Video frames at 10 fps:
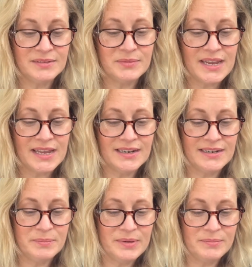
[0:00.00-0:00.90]
and we had a
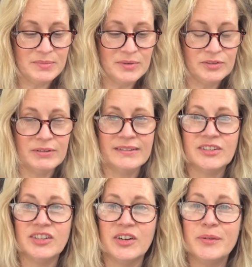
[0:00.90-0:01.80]
little bit of mooch around the
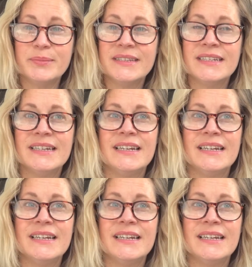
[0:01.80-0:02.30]
shops,